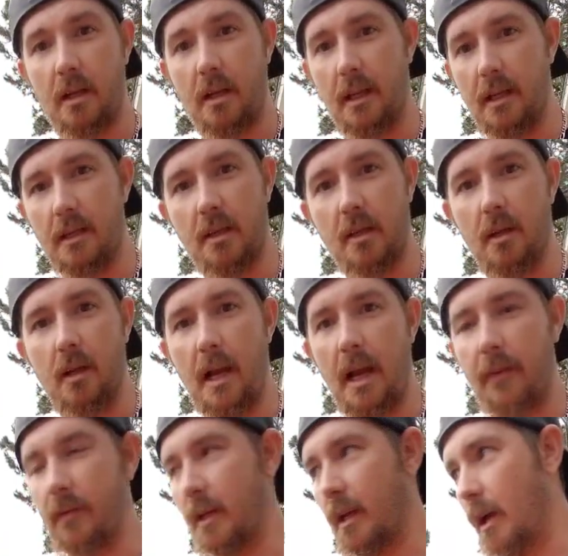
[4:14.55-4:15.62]
it's going to
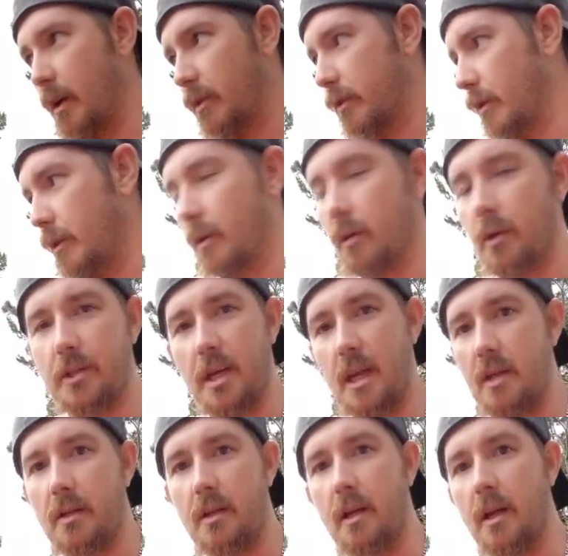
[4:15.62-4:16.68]
have to go through an oil
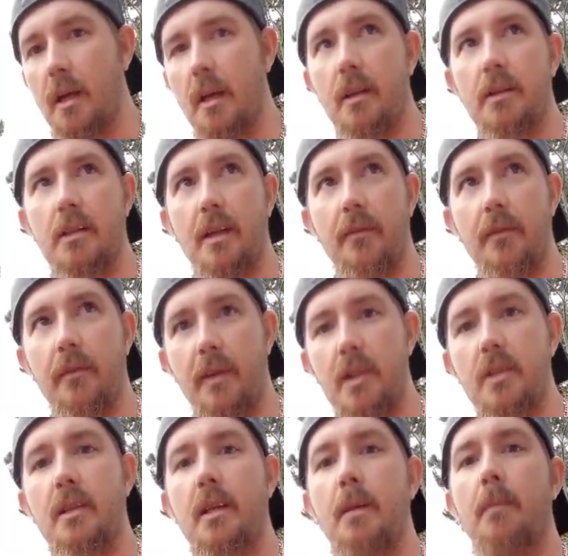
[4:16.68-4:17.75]
change and all other stuff eventually,